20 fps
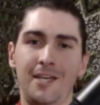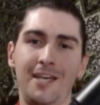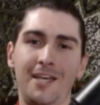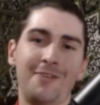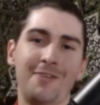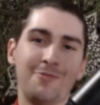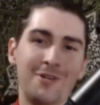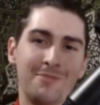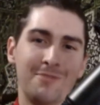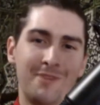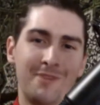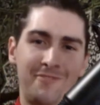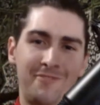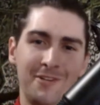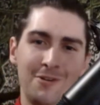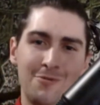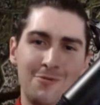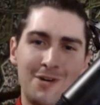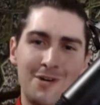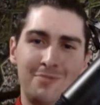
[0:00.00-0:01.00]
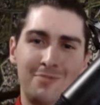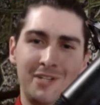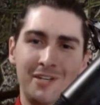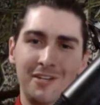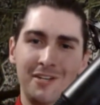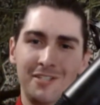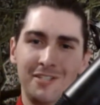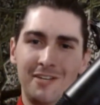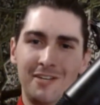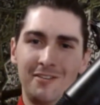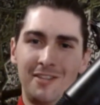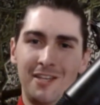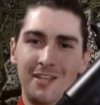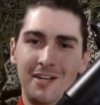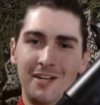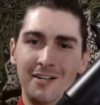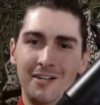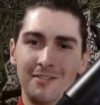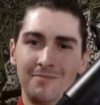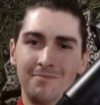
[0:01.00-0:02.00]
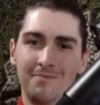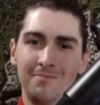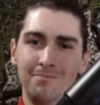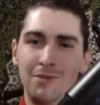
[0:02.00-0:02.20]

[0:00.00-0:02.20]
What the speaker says: Hey, what up, my fellow WoW players out there?